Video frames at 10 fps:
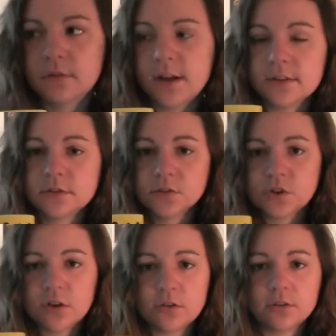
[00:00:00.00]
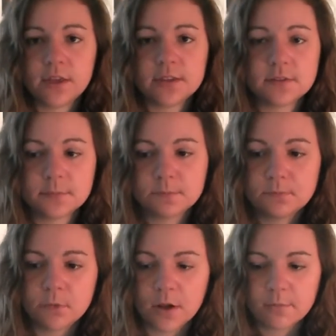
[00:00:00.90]
Right, so that's
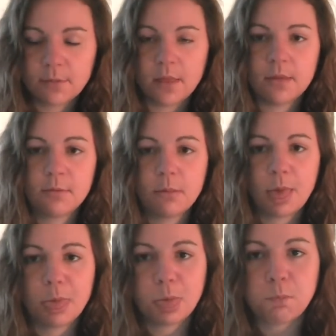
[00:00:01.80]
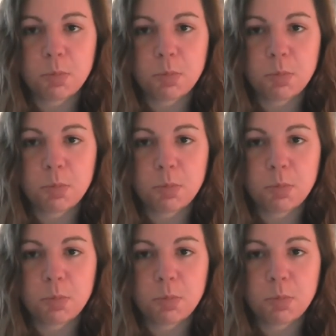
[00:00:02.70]
a